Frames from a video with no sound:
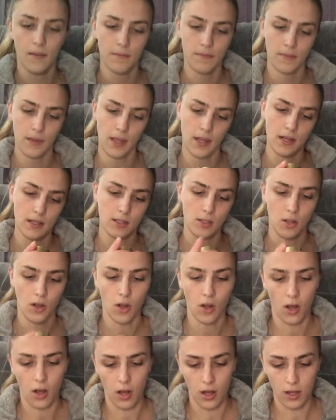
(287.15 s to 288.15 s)
It is
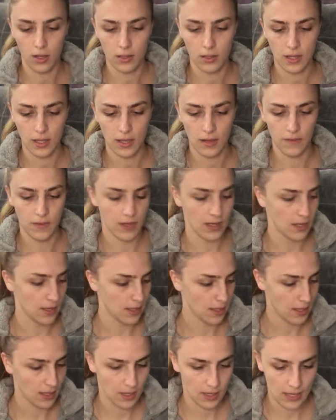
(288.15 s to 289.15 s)
called the
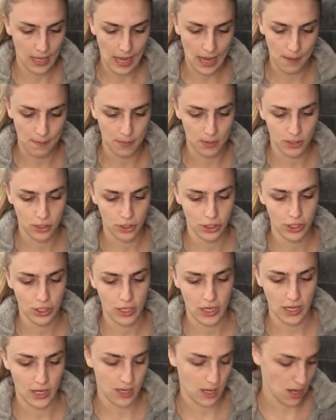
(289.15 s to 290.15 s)
Vanilla
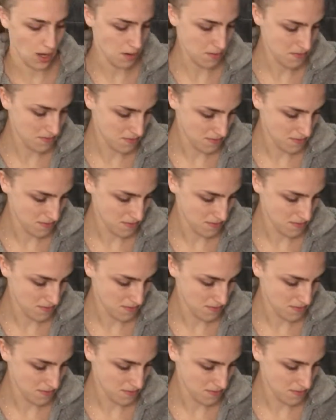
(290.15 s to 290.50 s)
Cappuccino.